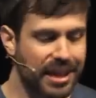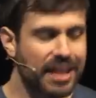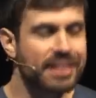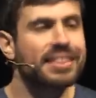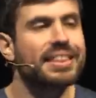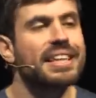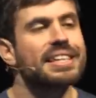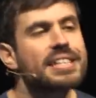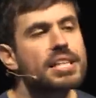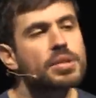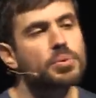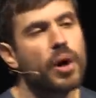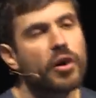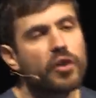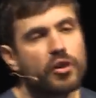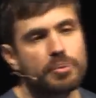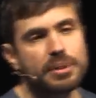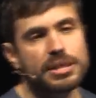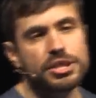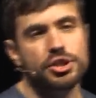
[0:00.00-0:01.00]
This is why
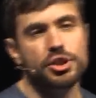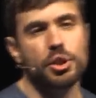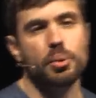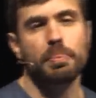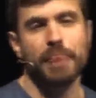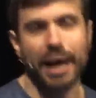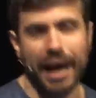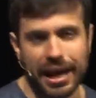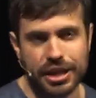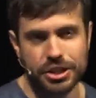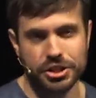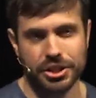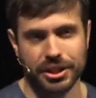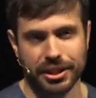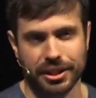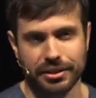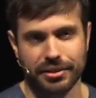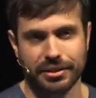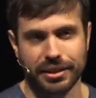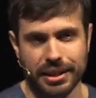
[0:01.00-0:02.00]
we've been so
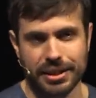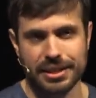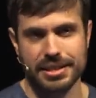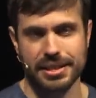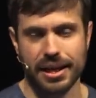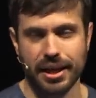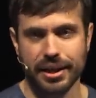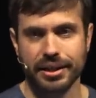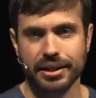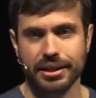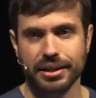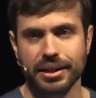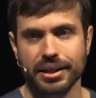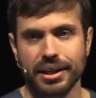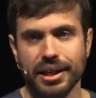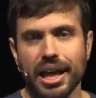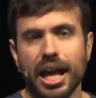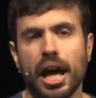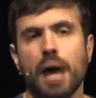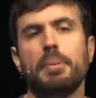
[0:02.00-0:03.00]
passionate at Asana
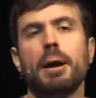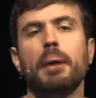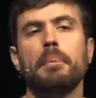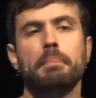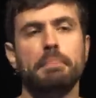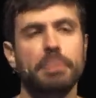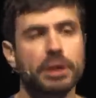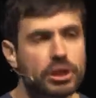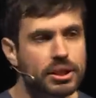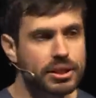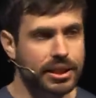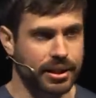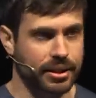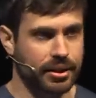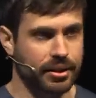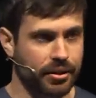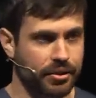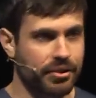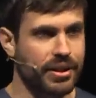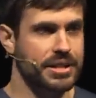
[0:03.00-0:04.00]
about
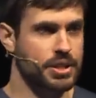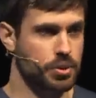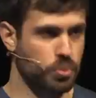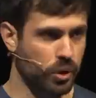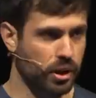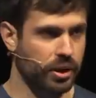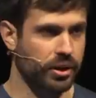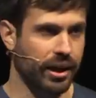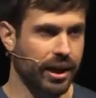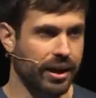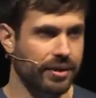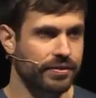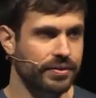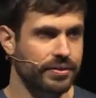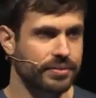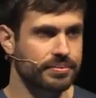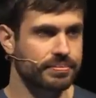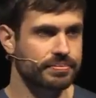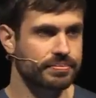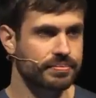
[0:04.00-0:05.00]
building this work graph.
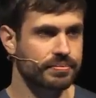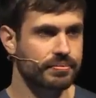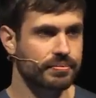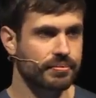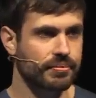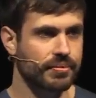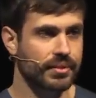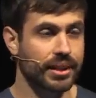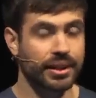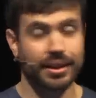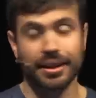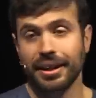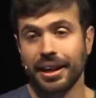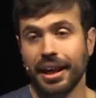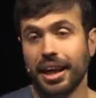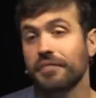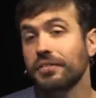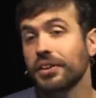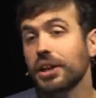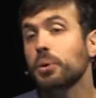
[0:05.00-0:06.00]
And
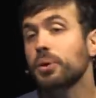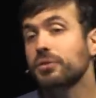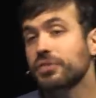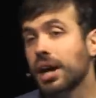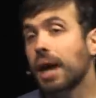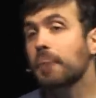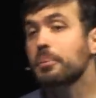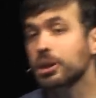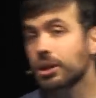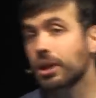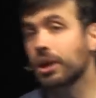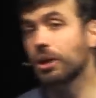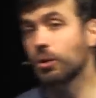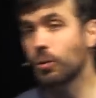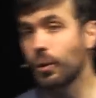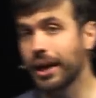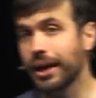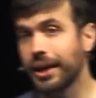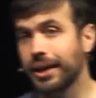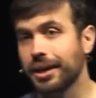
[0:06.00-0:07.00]
I feel like we've come a long
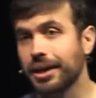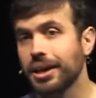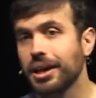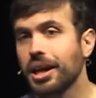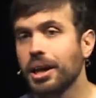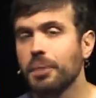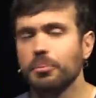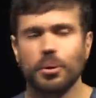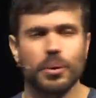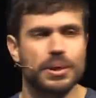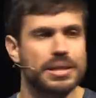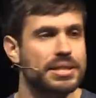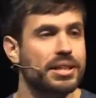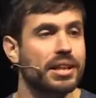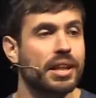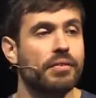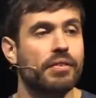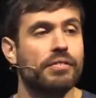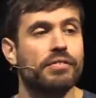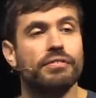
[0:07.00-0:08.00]
way, but we still
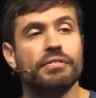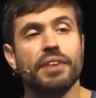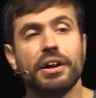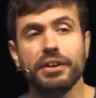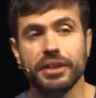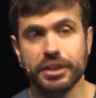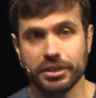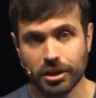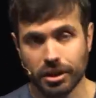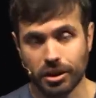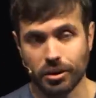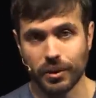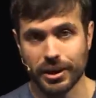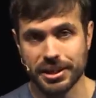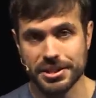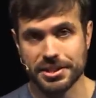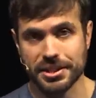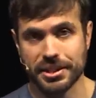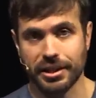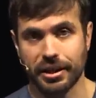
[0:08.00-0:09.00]
have a very long
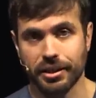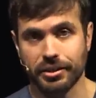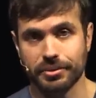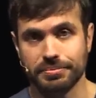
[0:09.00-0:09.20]
ways to go.